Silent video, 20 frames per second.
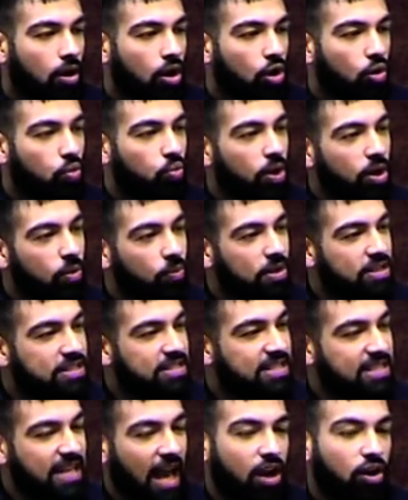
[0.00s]
we will
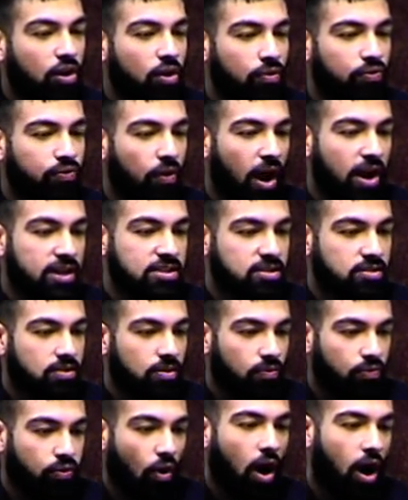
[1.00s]
sacrifice
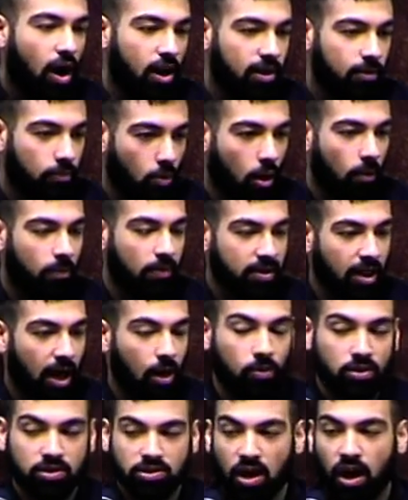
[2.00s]
for Ali Muhammad
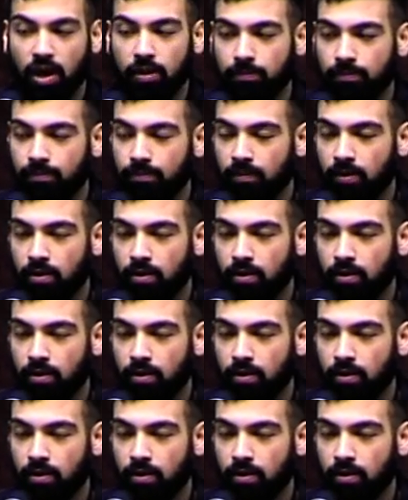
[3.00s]
our time.